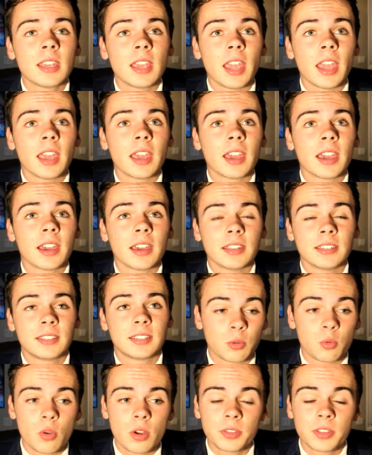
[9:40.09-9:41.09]
and the
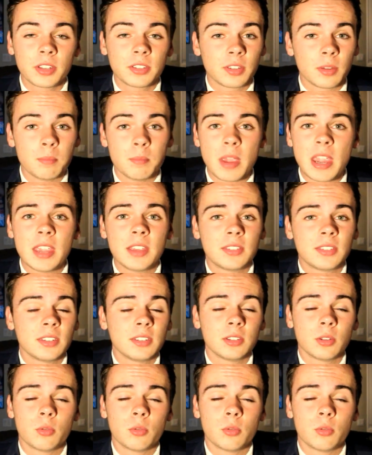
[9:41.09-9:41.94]
one that's amazing,